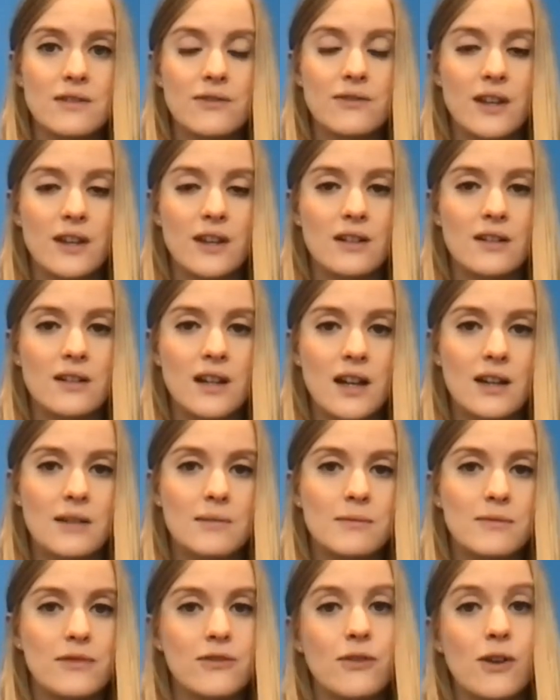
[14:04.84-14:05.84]

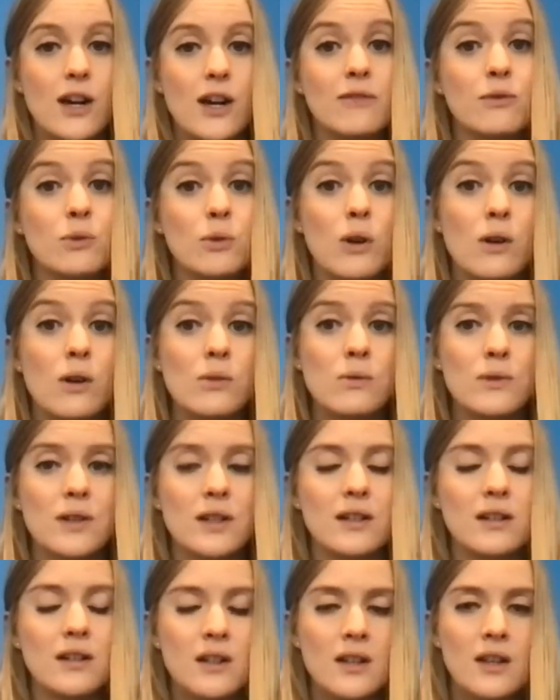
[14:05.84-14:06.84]
they're 5 or
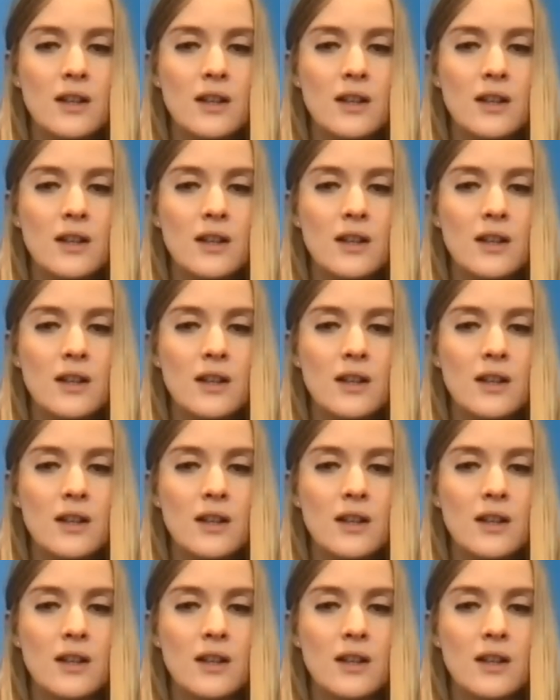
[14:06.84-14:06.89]
older.